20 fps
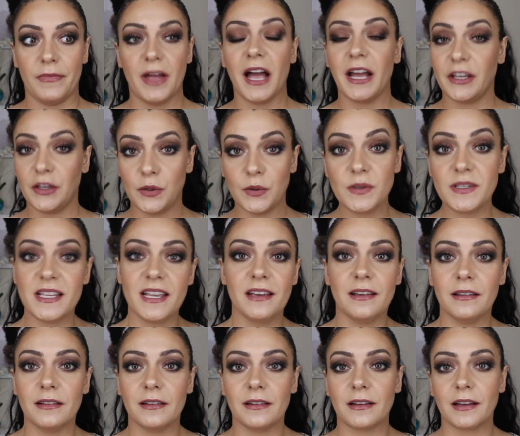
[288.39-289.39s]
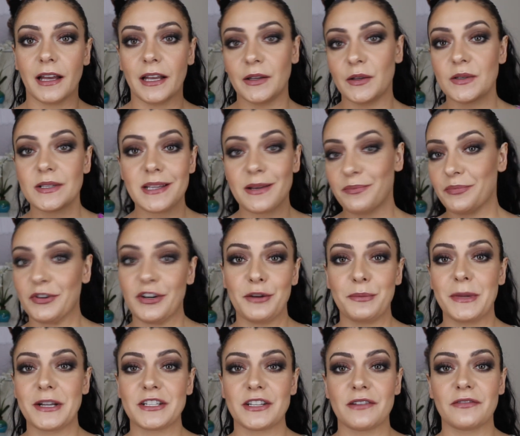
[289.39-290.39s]
I use it, I use it pretty
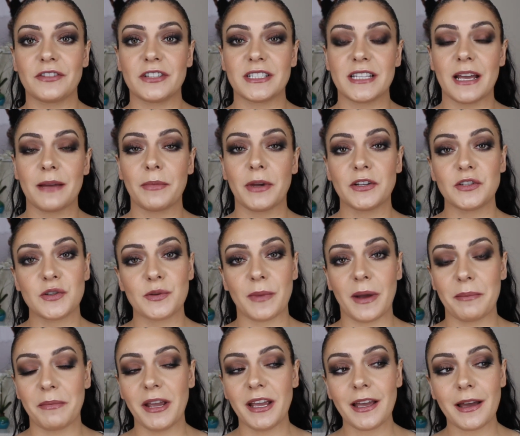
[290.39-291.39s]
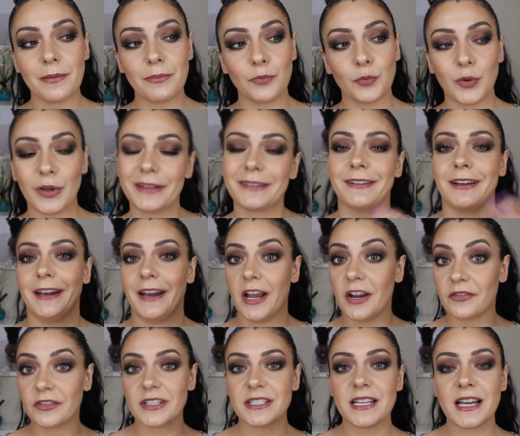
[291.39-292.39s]
much every time I do my makeup. Well, not
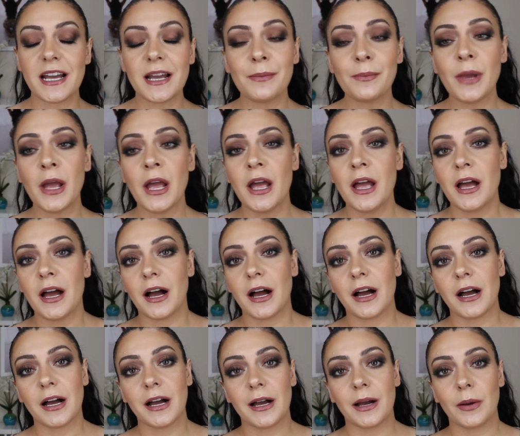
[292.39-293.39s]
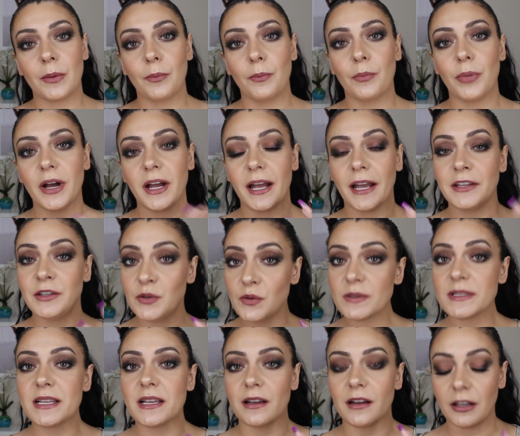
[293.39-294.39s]
every time, uh, but I
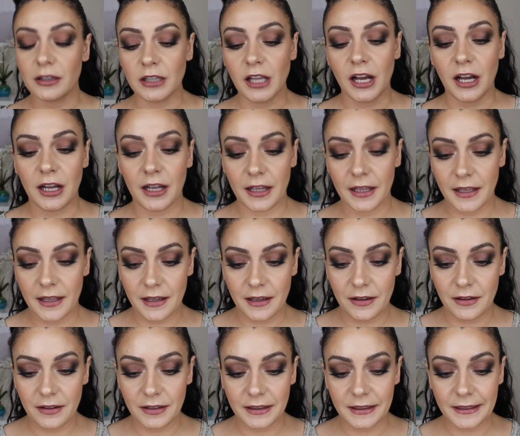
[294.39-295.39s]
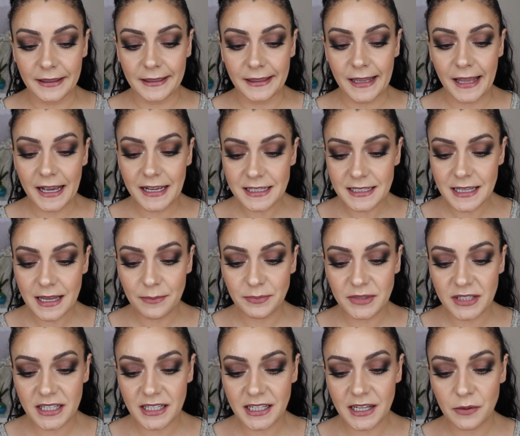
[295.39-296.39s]
use it a lot last
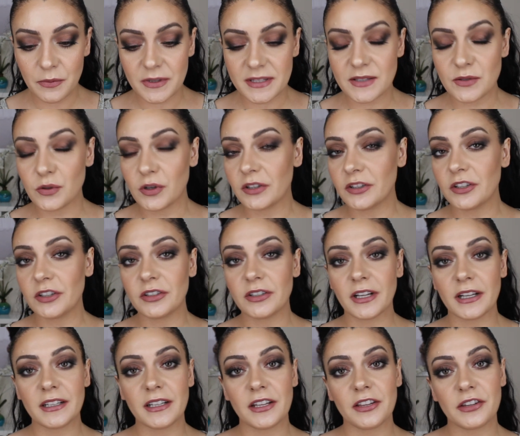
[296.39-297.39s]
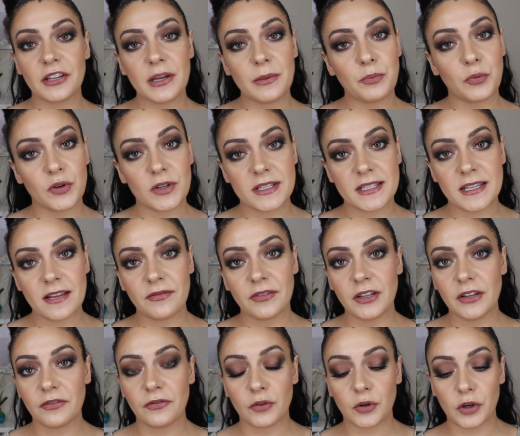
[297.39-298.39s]
update it was
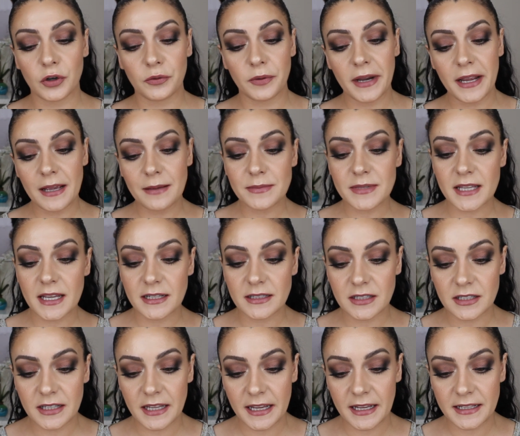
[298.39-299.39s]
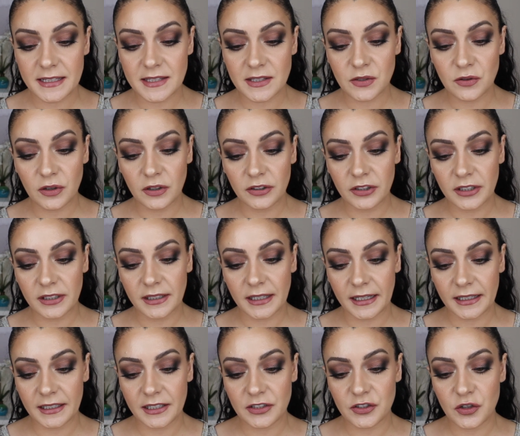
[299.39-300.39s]
293.74 grams and today it's
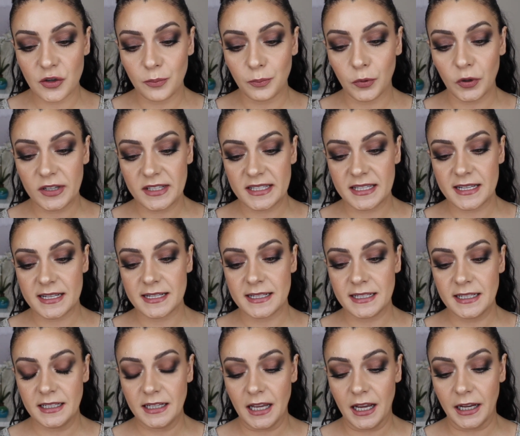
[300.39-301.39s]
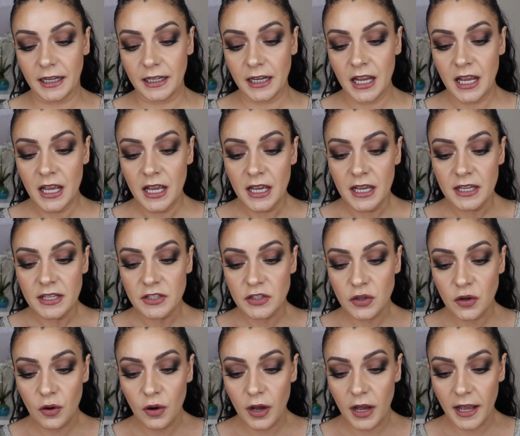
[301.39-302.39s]
292.69
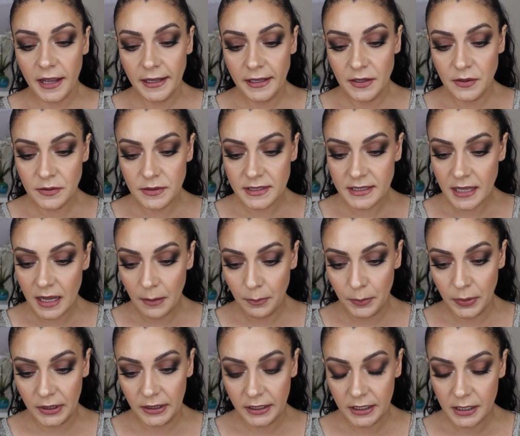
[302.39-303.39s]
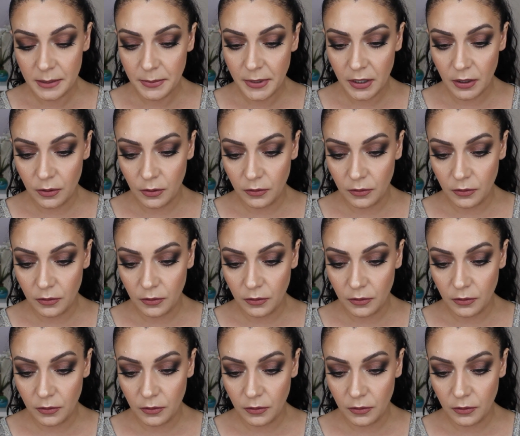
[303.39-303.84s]
so I used up a little bit